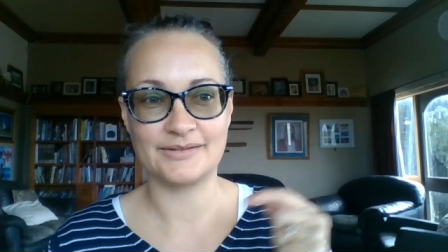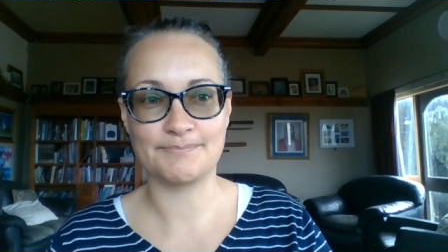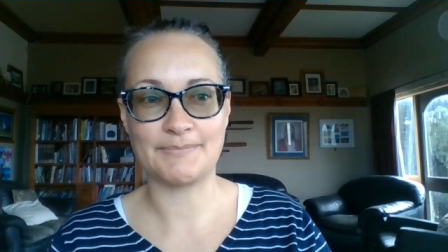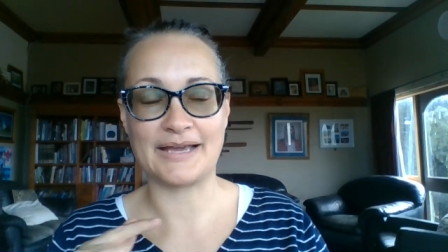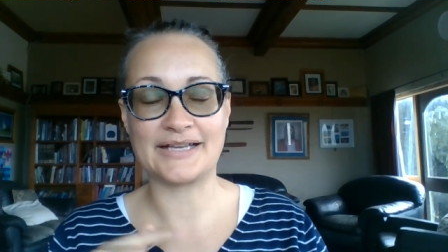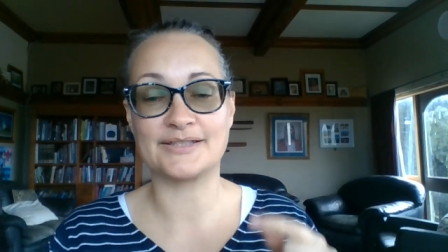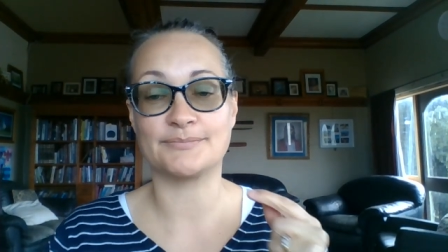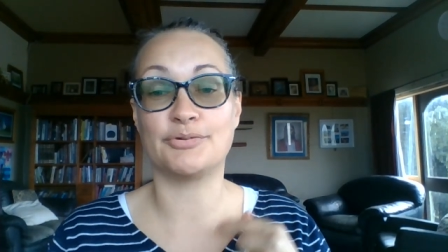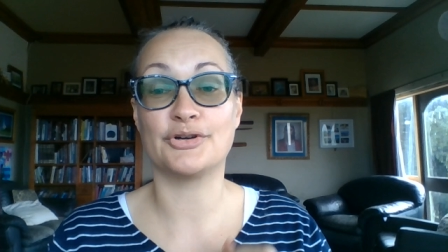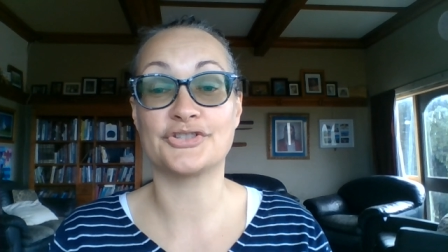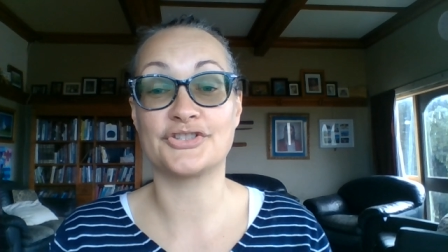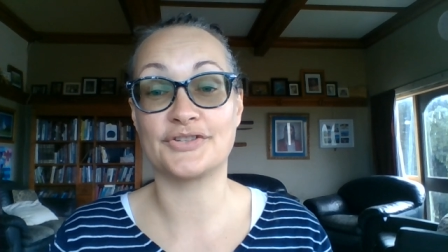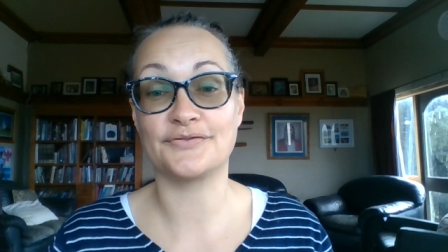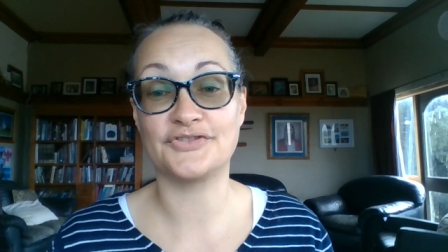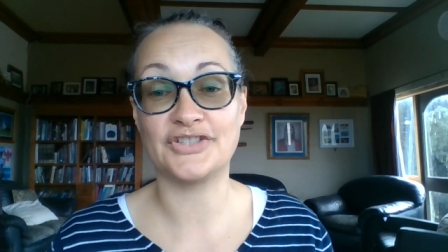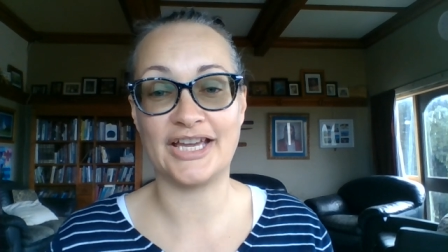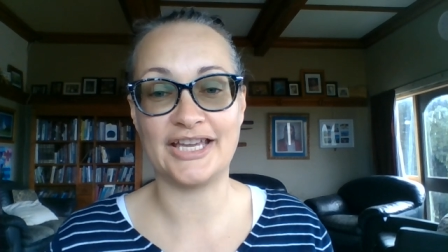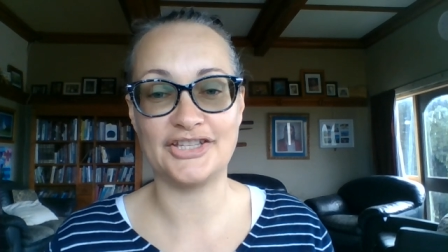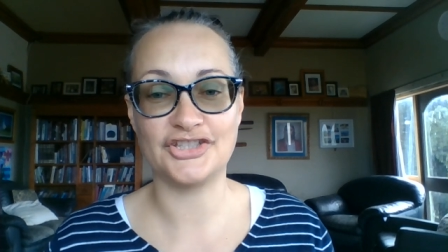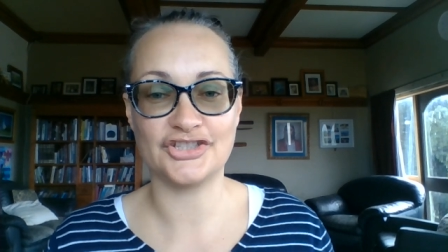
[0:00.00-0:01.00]
make some
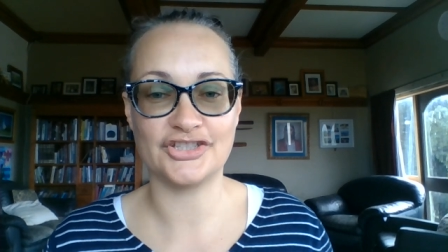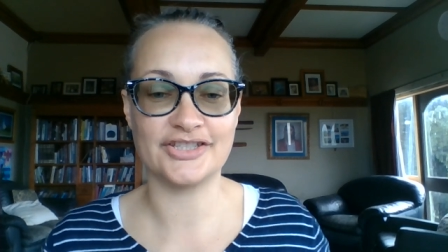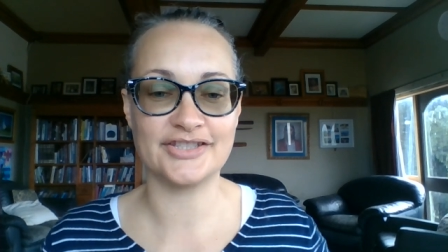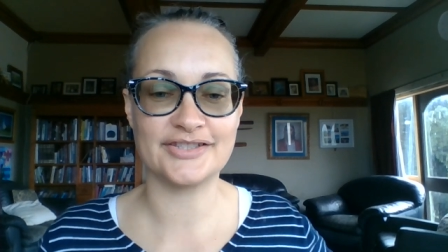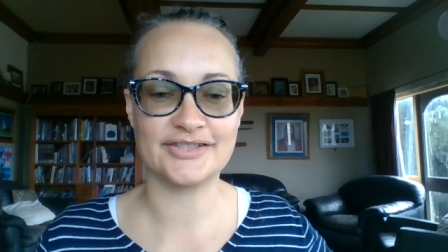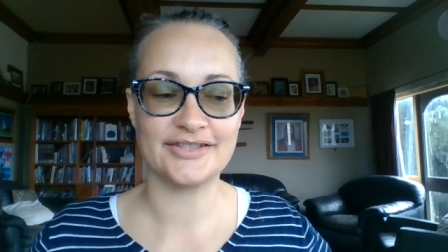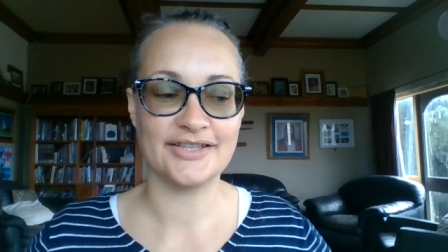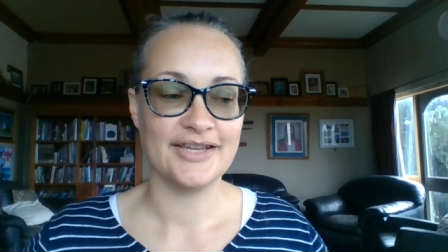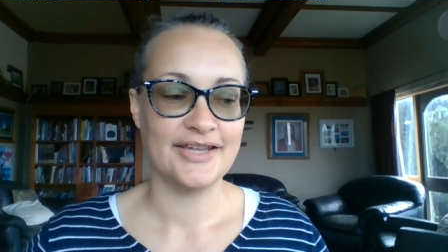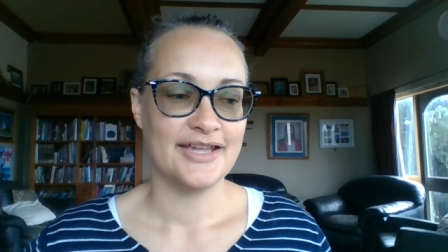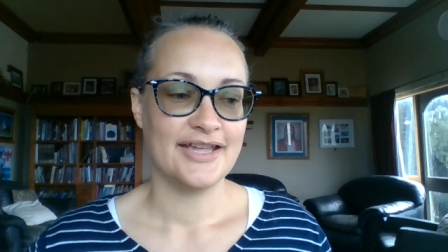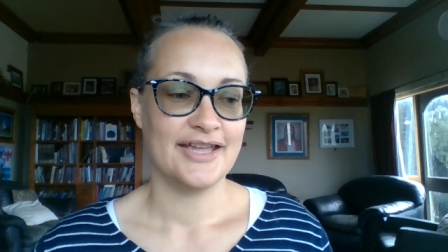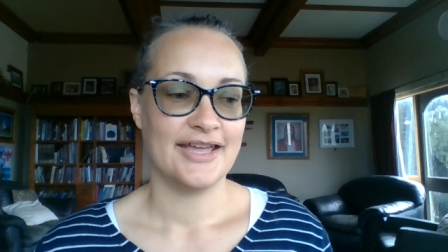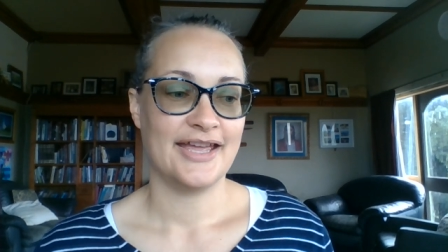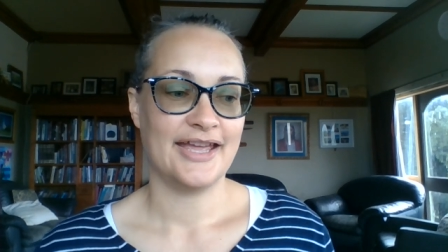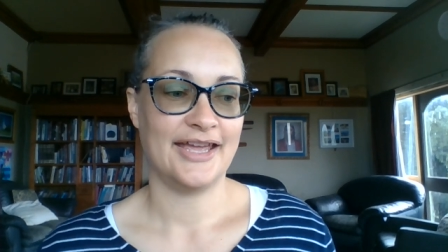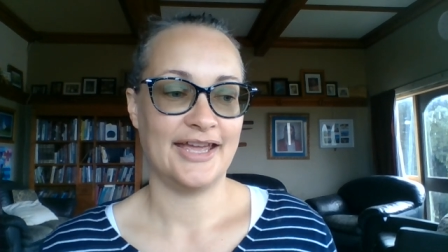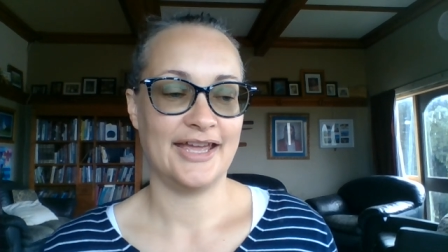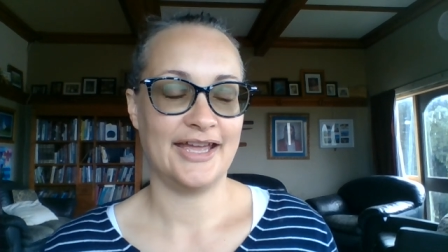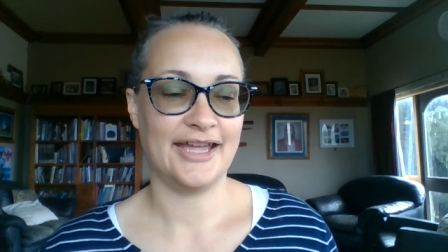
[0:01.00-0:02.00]
positive changes
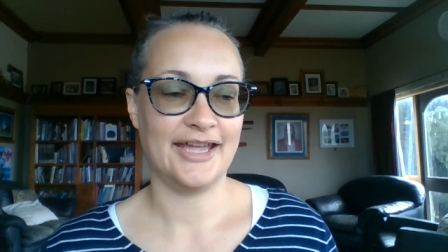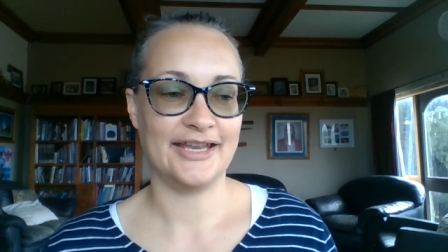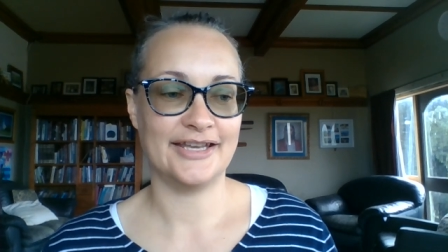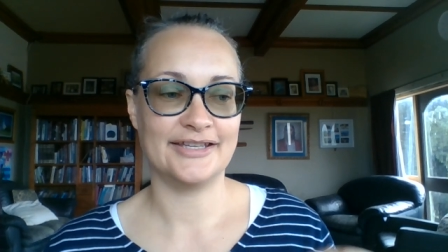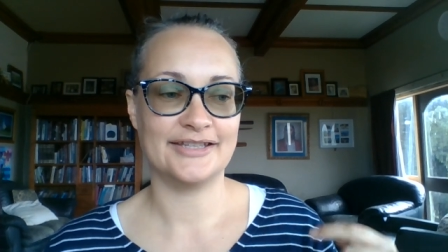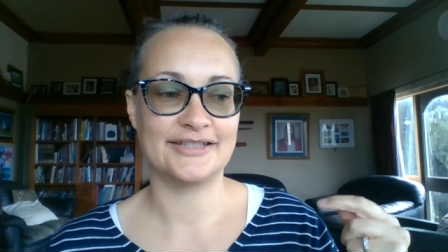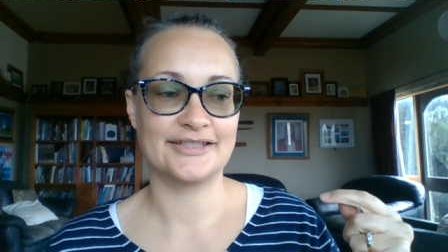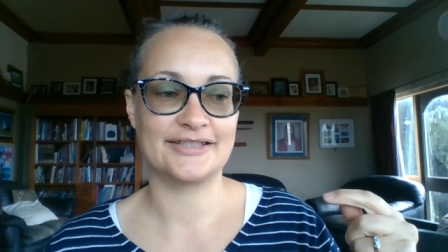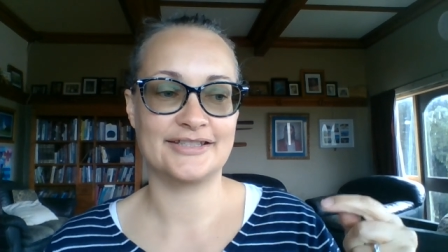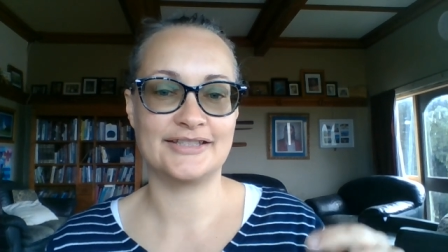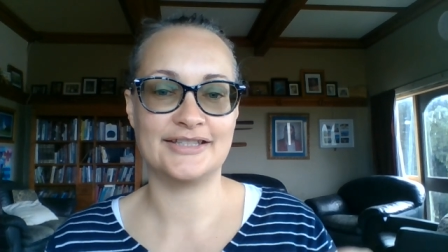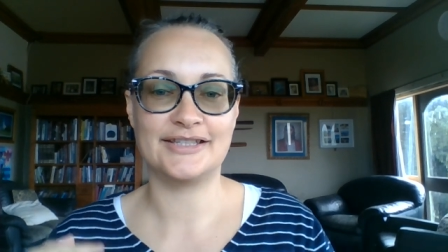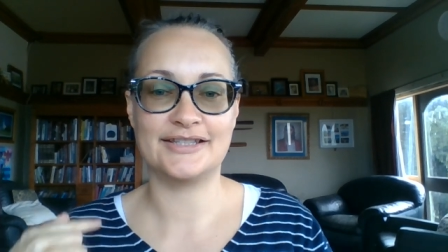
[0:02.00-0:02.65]
and